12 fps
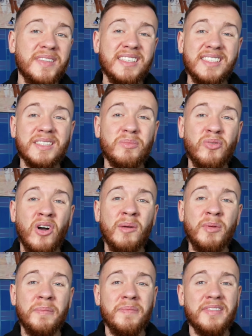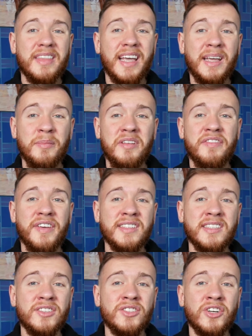this is a problem that can be
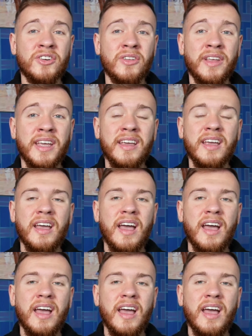fixed internally.